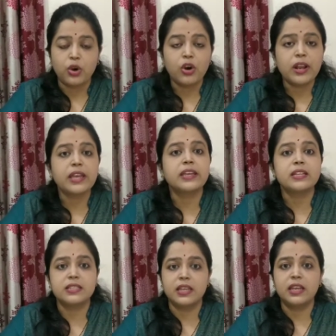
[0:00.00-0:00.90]
or I
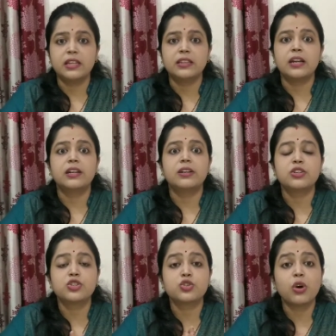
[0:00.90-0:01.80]
can say that
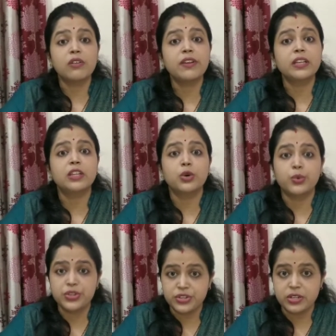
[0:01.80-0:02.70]
solving the
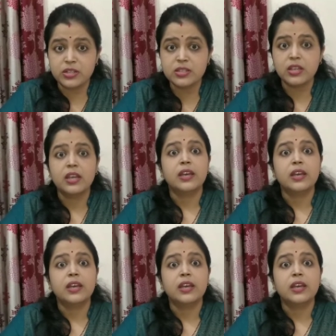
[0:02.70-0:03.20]
questions